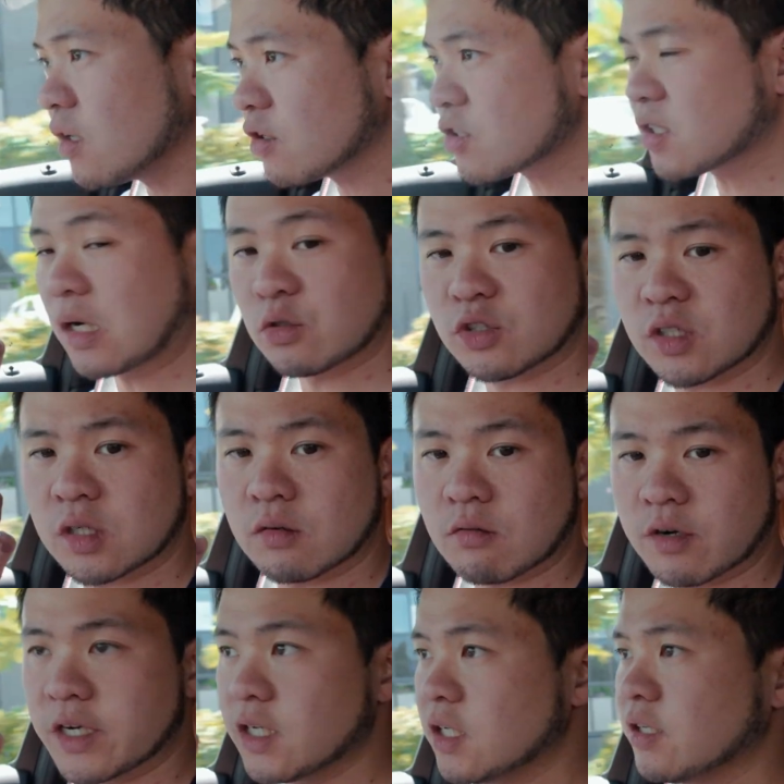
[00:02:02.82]
Sounds
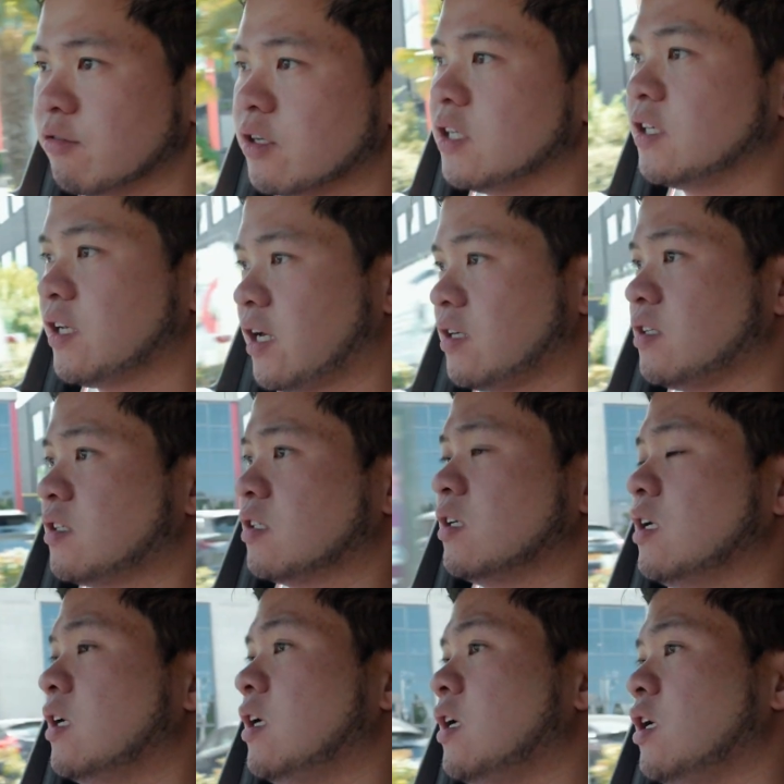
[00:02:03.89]
really nice.
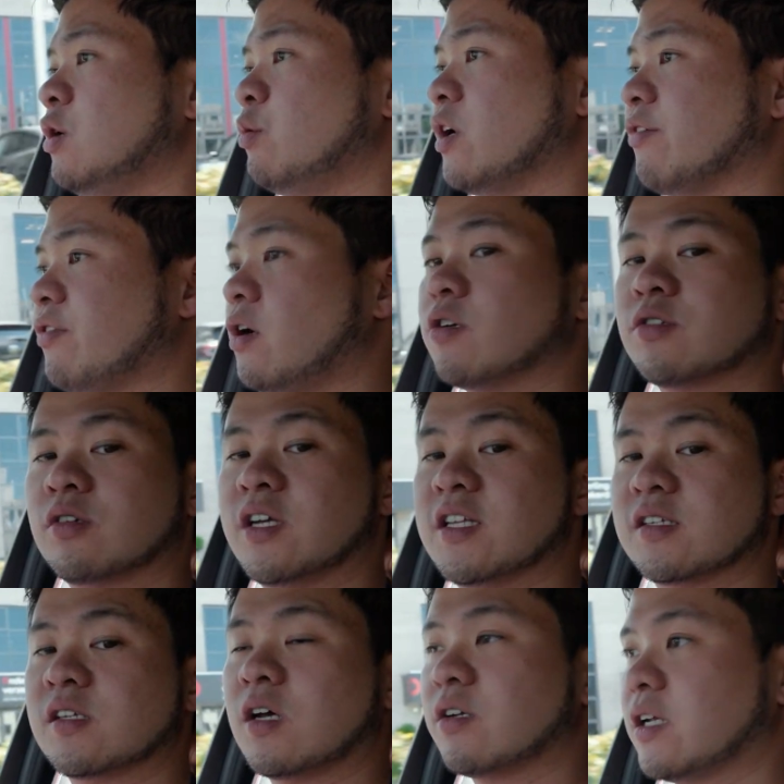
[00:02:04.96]
We have also
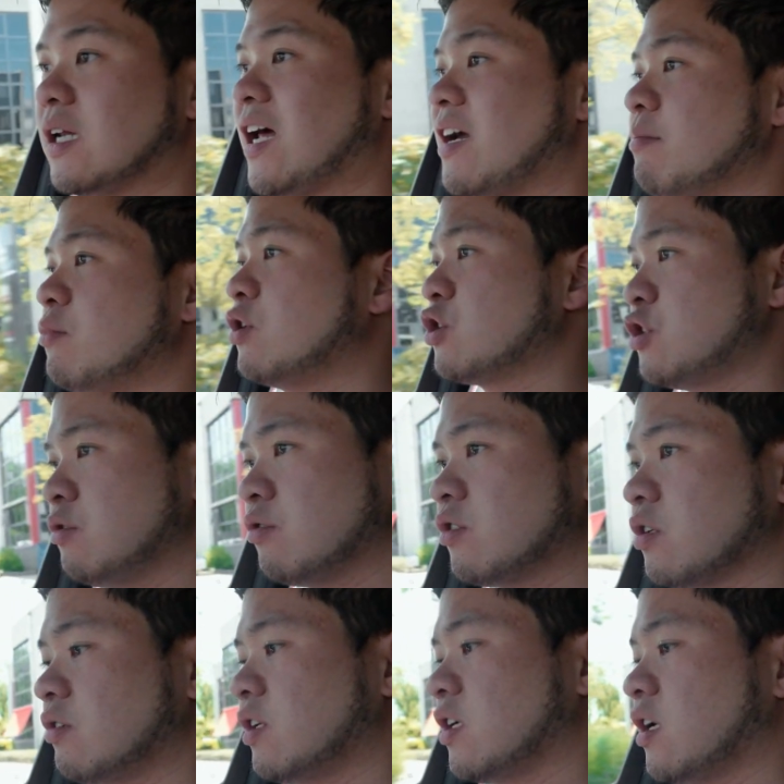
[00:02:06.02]
installed a light module,
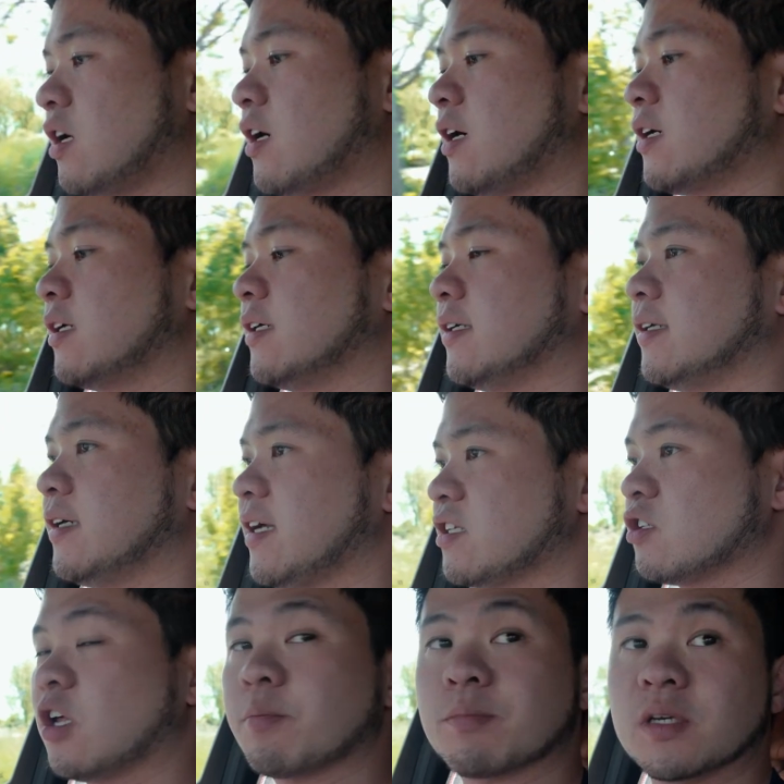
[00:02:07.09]
so the car
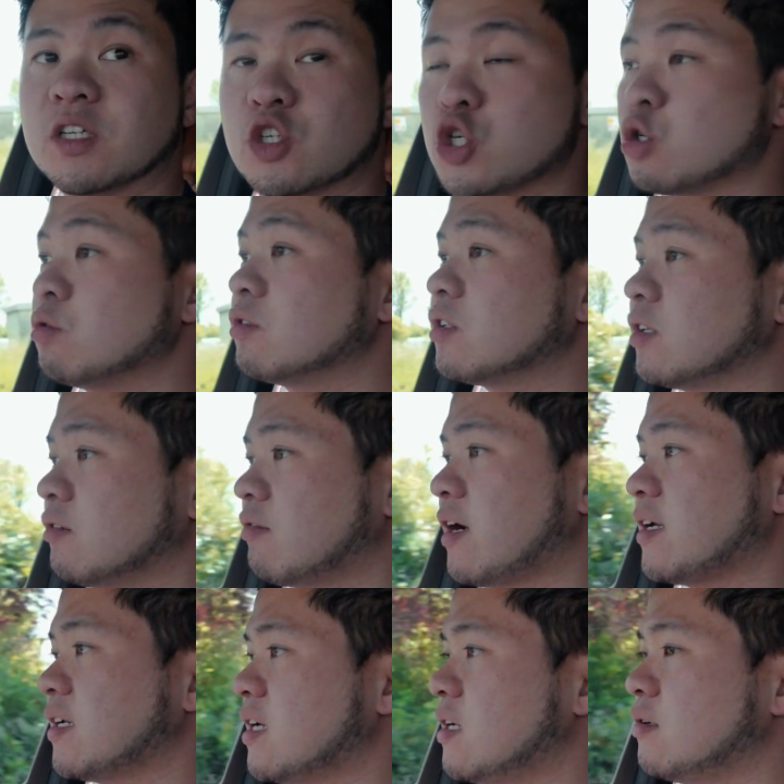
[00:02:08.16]
has not been tuned
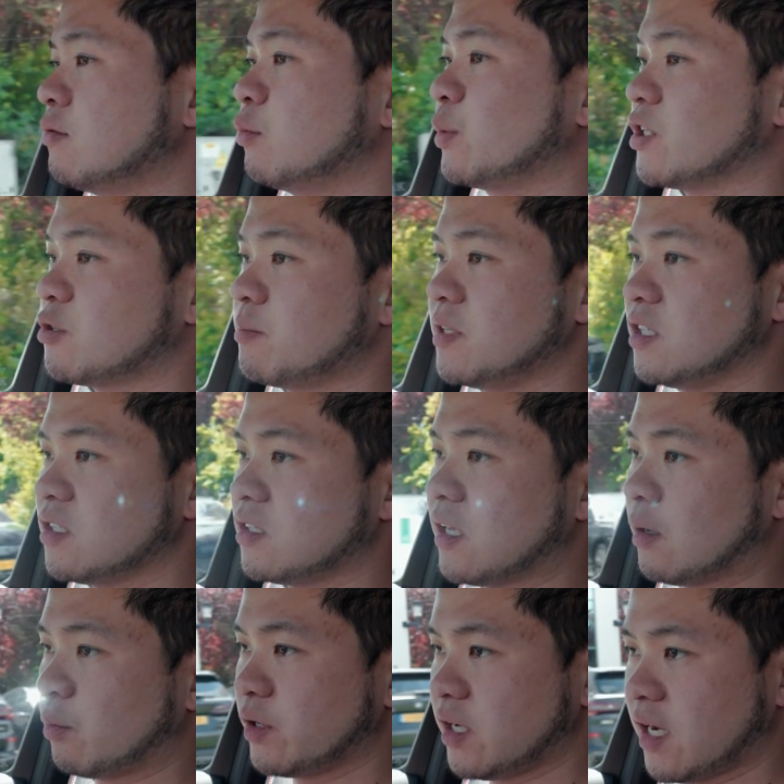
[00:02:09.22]
right now, which means
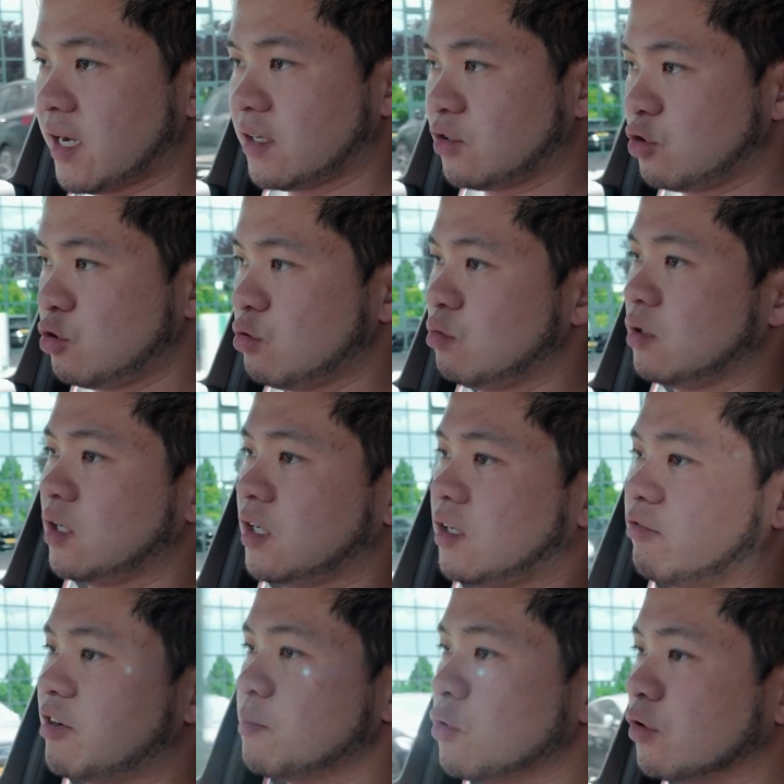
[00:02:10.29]
that we had to
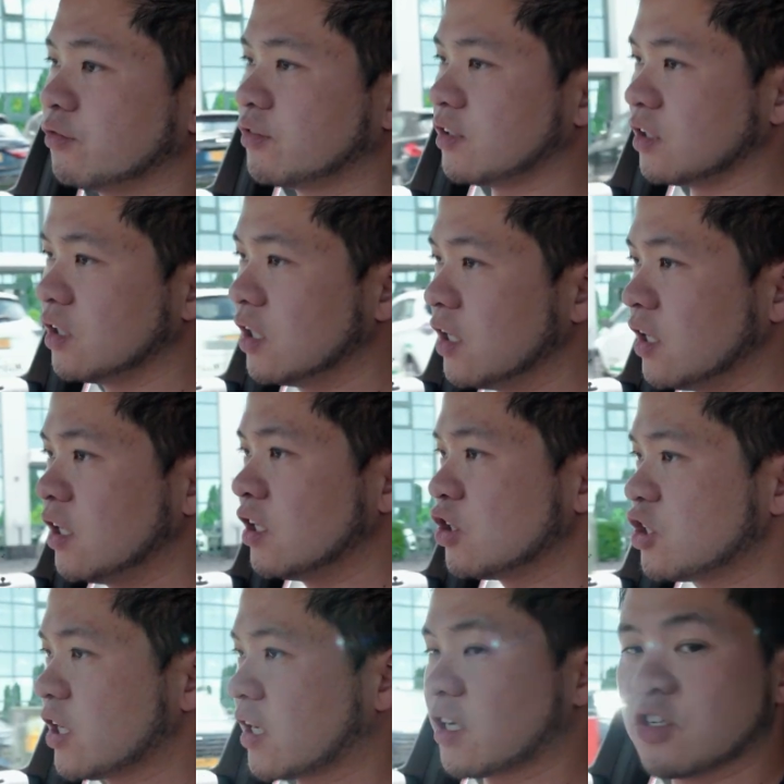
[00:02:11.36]
remove the
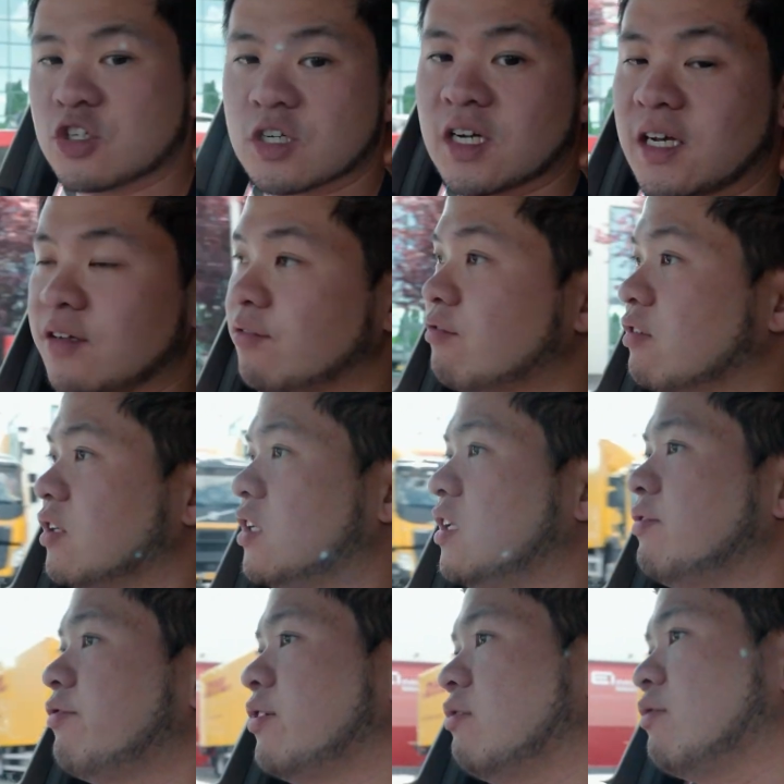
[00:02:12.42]
check engine light through a
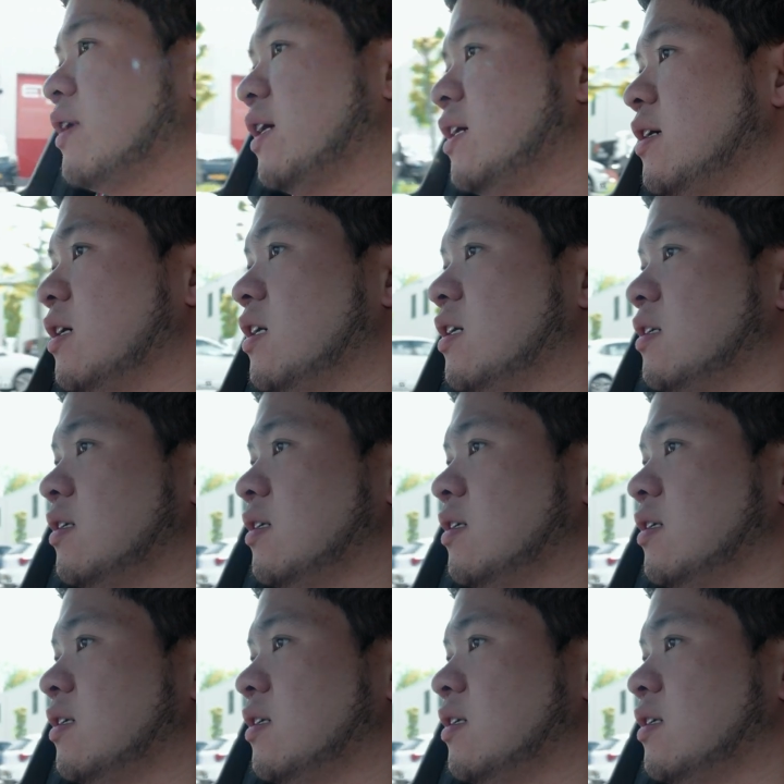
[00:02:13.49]
different way.